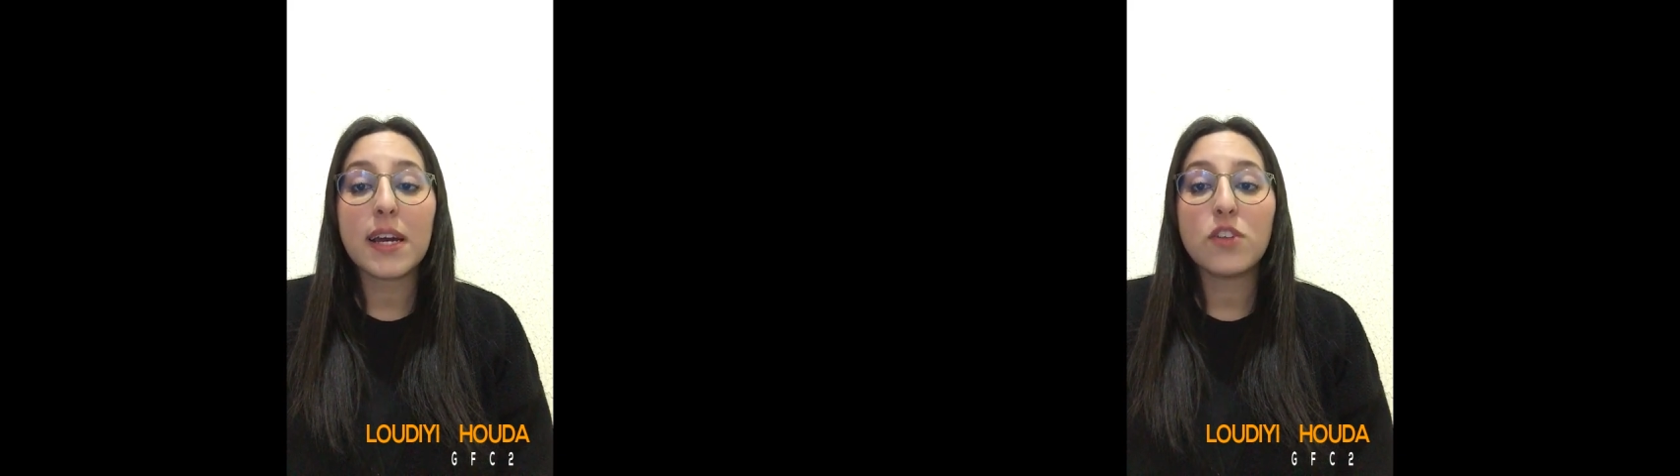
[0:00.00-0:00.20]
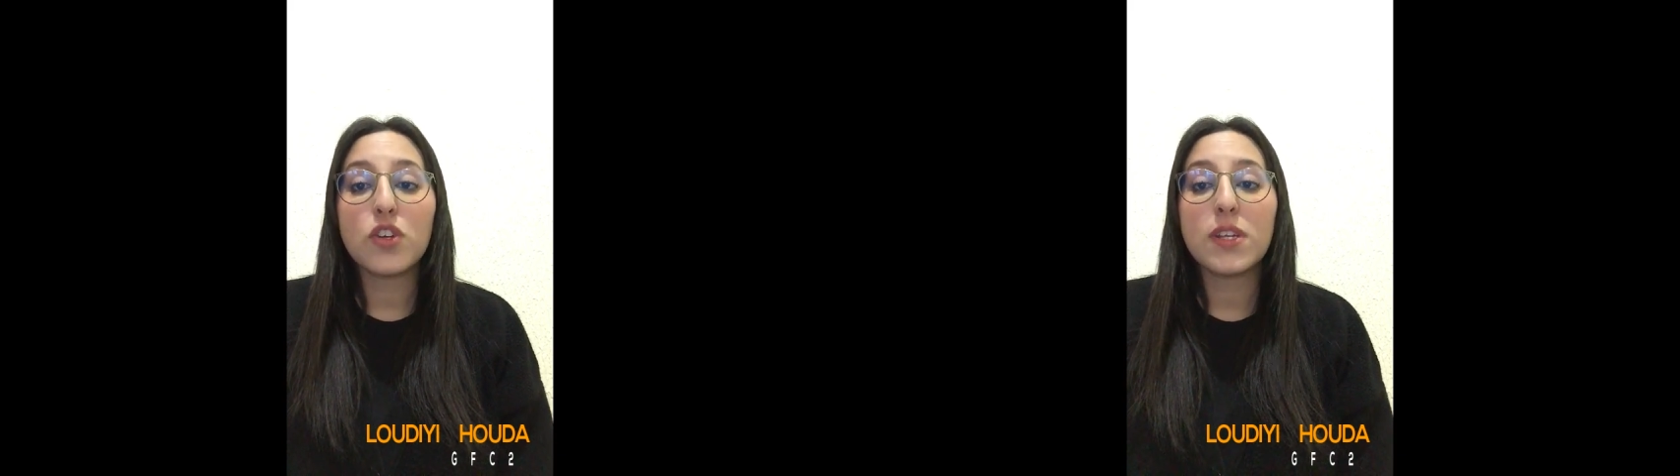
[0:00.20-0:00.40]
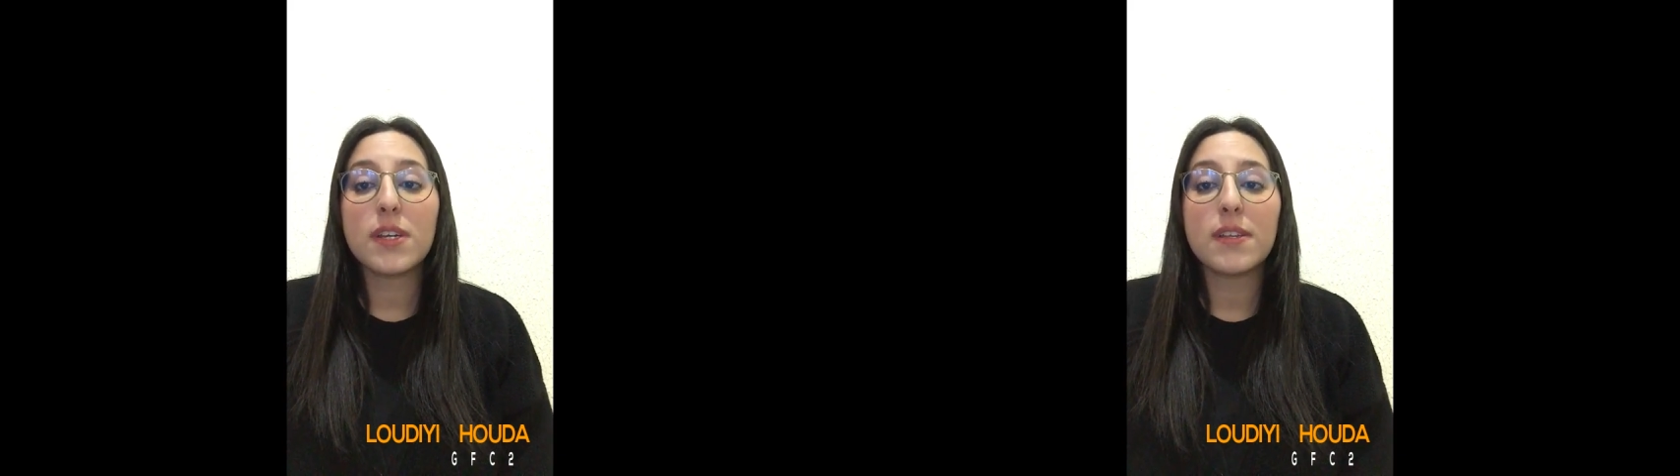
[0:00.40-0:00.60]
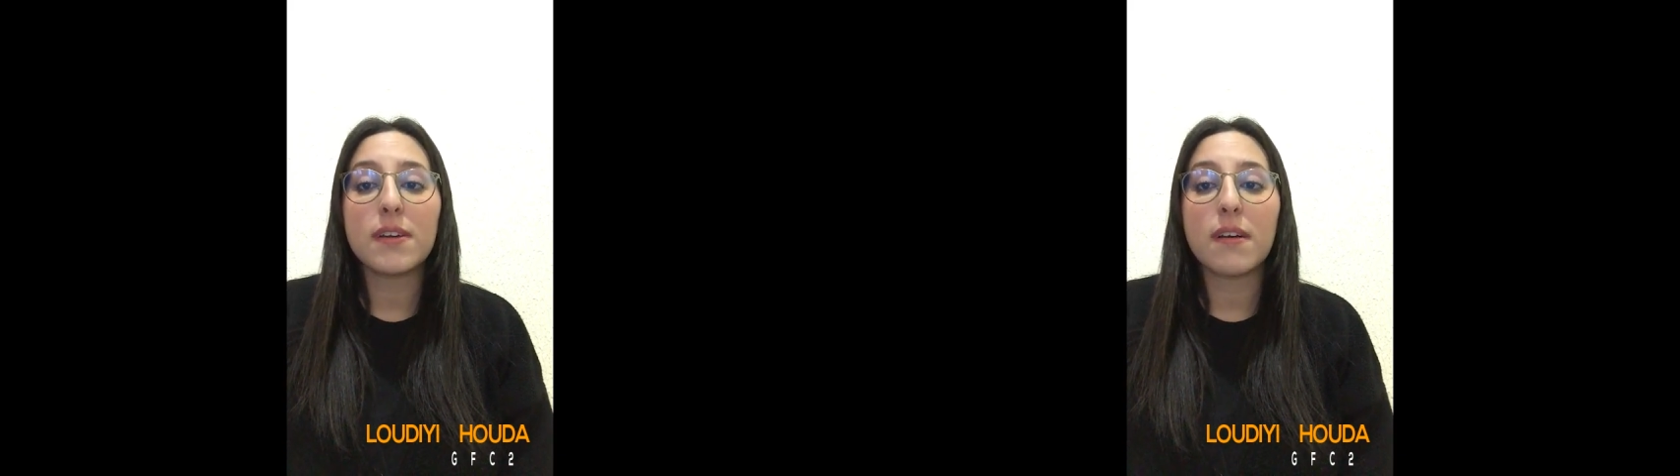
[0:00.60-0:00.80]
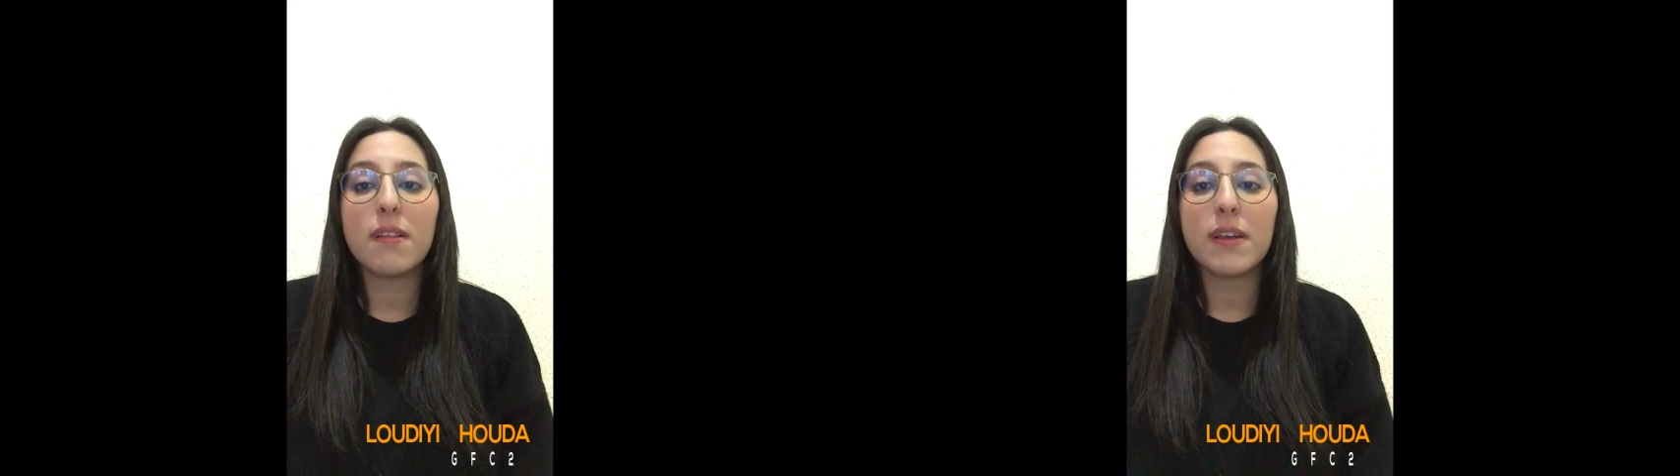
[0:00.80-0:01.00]

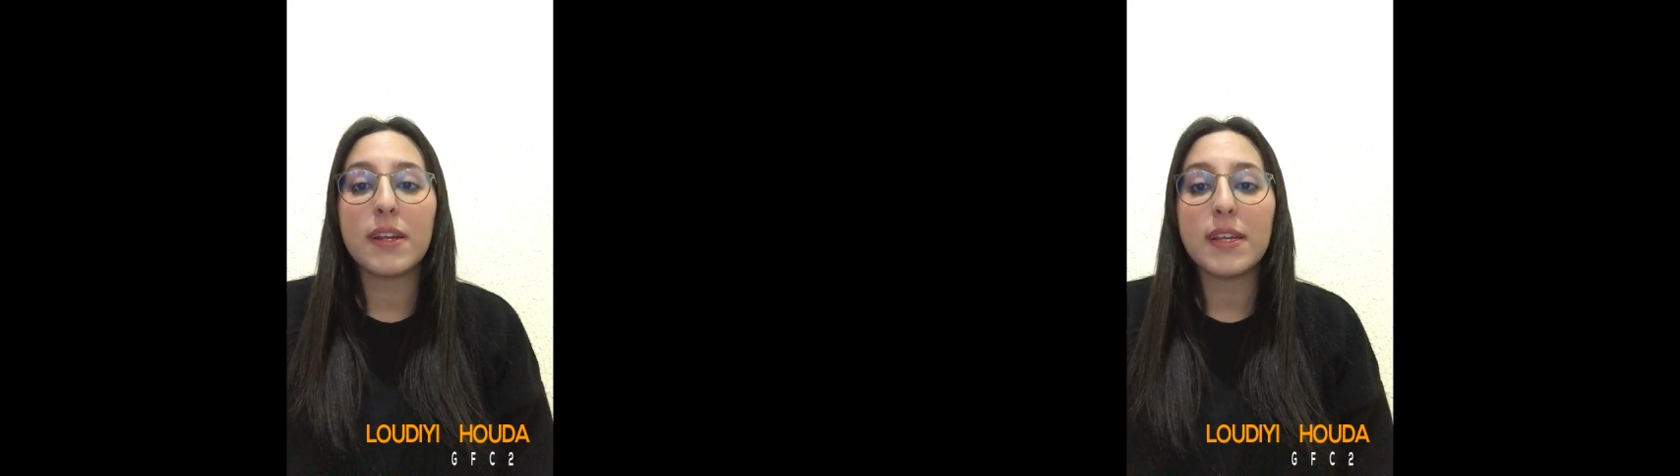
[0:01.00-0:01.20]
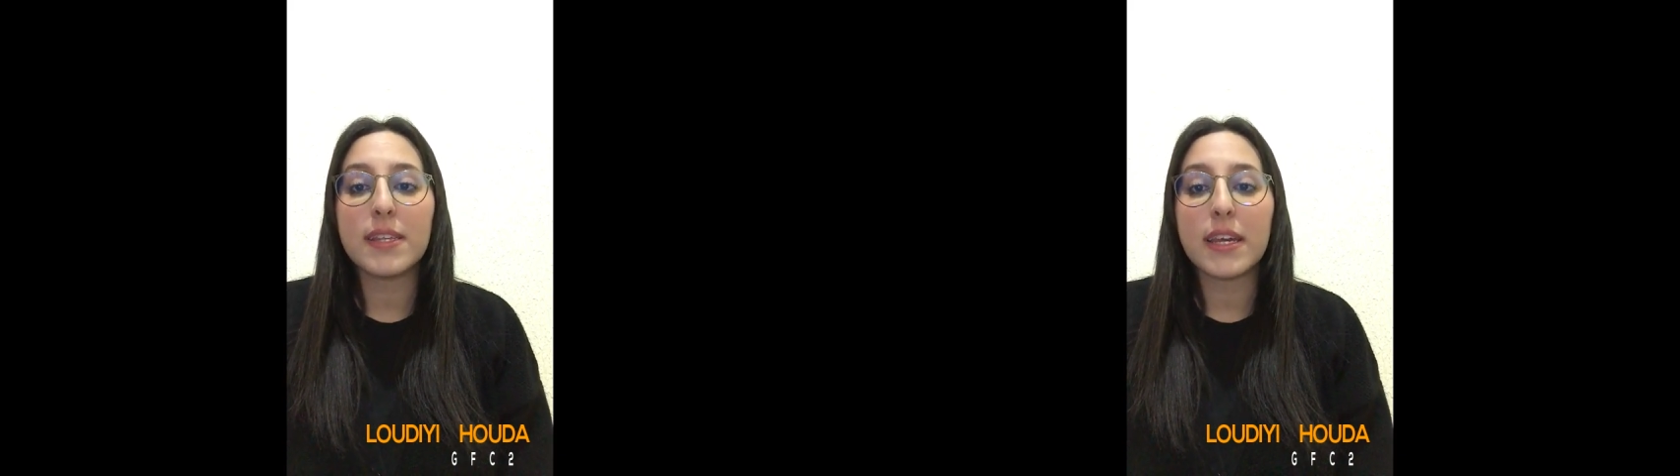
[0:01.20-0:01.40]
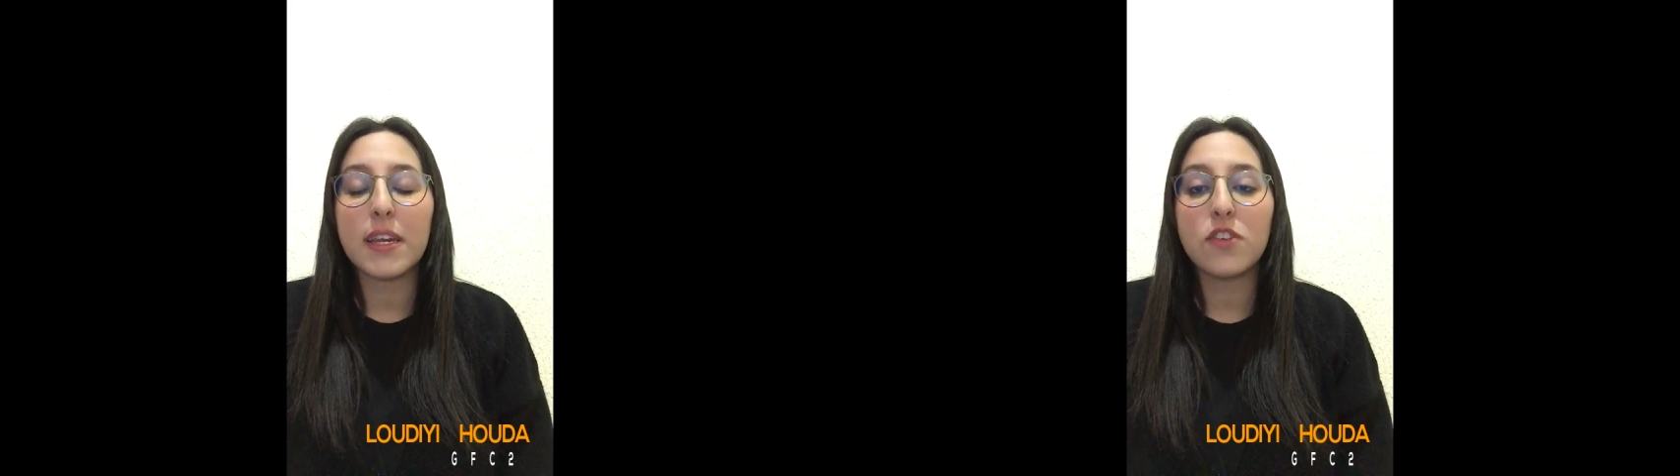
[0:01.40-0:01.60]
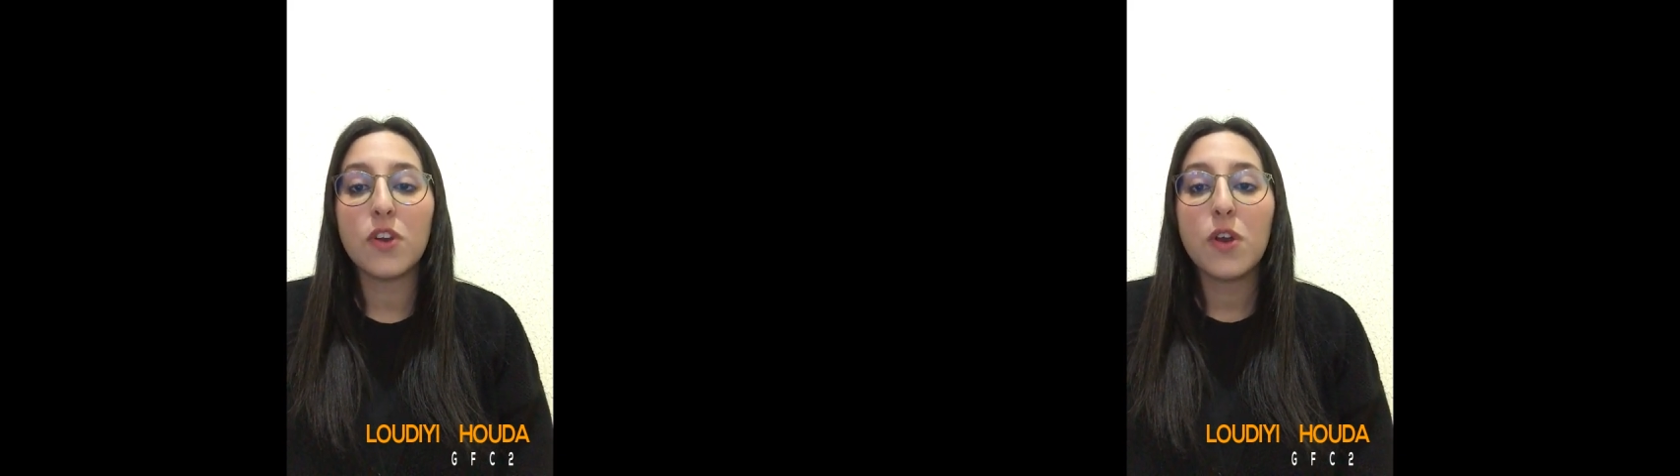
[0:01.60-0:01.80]
architectural heritage